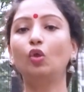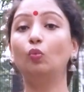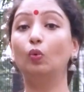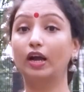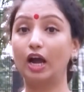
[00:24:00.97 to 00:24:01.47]

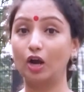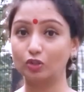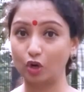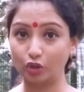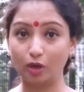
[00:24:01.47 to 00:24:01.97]
work
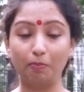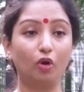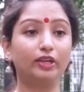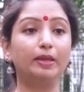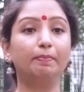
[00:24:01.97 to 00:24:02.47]
out on your
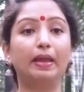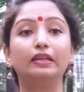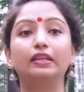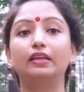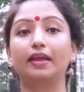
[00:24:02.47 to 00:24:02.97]
body,
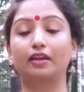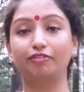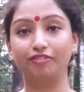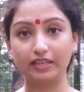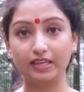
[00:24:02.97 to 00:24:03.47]
mainly like
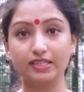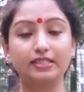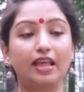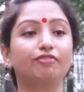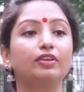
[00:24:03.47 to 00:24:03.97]
a
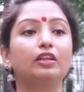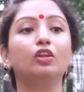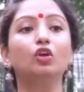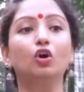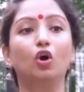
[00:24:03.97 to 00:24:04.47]
fitness
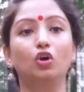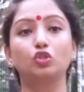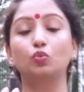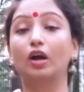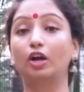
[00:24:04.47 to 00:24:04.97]
level, or
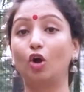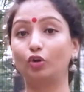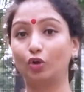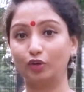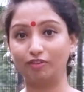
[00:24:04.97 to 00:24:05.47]
to work
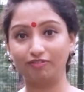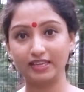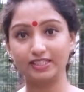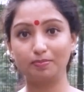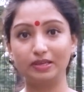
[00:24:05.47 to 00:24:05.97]
out on your
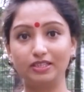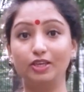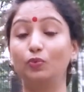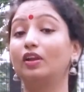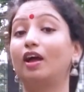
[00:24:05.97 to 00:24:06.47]

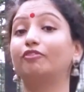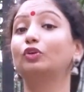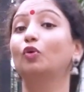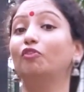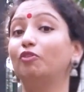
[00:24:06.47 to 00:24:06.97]
flexibility, you will have
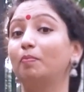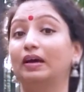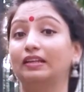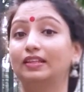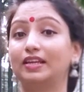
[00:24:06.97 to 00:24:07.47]
to go for
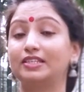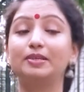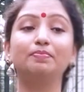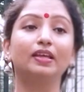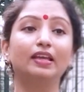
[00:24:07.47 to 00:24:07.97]

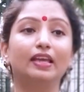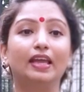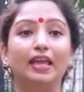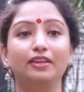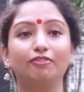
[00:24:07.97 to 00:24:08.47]
Bharatanatyam.
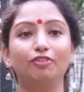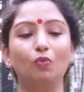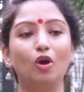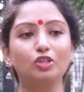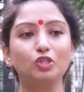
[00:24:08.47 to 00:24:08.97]
And if you
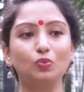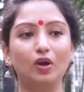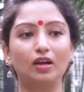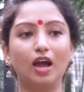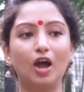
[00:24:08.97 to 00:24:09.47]
want to
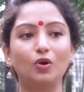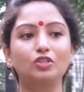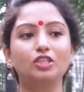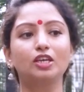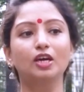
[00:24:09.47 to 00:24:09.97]
work
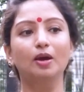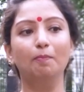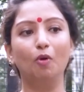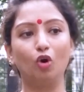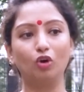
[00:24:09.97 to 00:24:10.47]
out
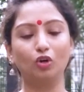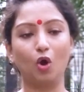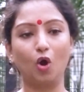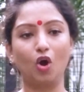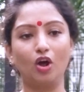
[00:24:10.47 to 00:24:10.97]
more
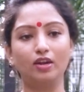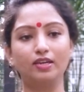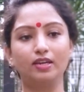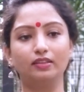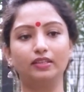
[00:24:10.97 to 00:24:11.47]

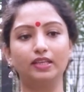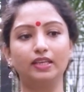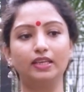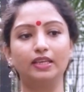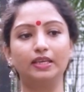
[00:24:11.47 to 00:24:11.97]
on
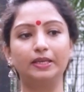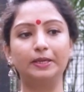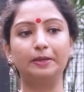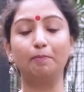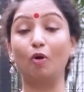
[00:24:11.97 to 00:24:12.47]

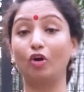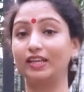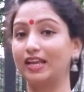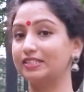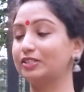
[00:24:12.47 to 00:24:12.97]
the
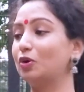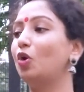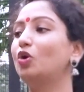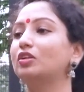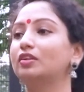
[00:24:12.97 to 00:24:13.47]
body as a
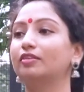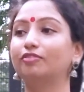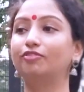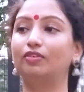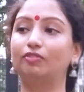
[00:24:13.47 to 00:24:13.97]
whole,
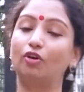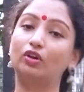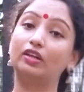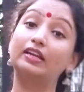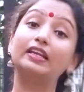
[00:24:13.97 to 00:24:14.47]

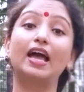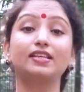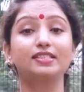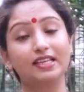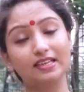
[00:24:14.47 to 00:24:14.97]
for a
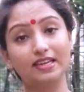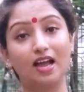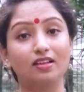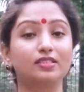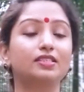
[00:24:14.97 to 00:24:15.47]
relaxing
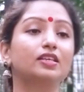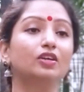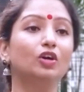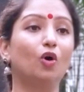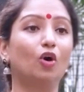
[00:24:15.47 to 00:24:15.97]
dance,
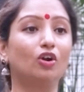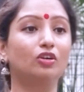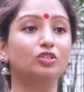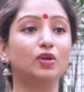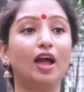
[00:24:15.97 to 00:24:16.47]

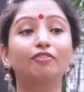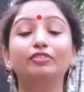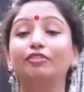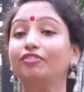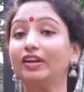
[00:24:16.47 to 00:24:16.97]
or to
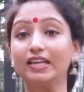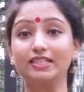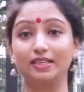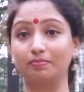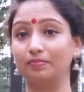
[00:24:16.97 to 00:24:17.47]
have the
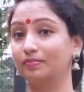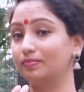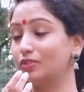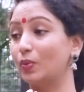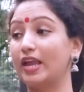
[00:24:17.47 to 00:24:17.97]
freedom
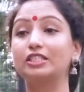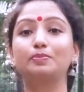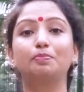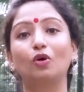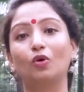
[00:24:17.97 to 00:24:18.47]
to
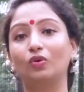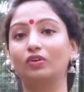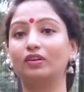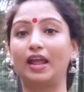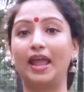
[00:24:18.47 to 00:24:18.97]

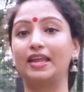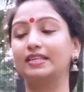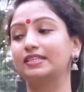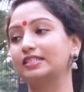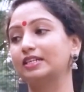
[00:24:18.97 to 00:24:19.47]
explore
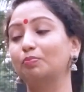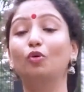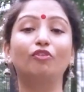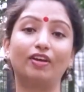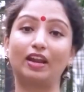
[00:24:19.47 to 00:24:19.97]
and
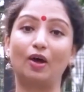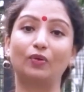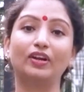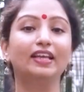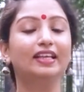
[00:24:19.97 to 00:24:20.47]
move
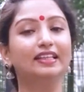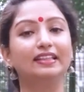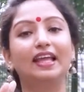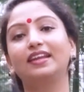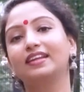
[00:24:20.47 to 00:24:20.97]
around,
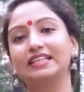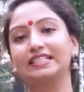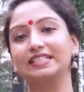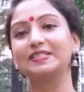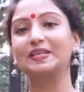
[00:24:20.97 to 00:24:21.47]
then
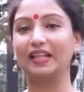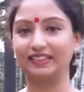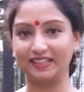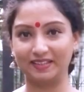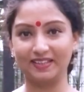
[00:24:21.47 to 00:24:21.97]
it is
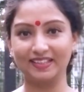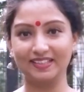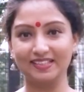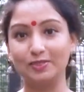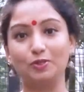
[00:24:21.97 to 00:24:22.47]
Kathak.
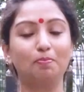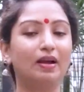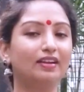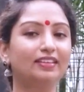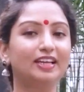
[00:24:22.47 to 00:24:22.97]
So
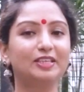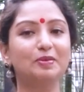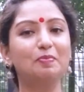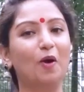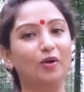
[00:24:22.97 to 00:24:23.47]

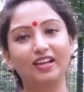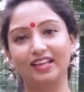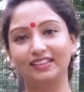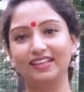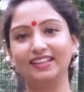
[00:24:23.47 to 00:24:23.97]
Bharatanatyam or
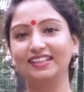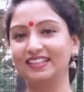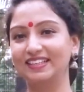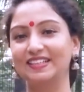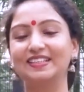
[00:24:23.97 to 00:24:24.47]
Kathak,
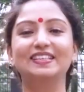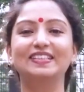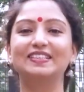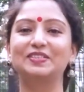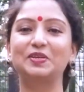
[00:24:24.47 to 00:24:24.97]

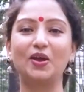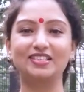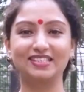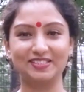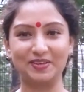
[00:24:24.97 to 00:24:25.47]
the
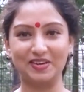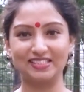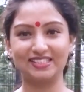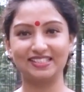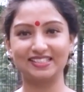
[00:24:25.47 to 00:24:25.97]
choice is yours.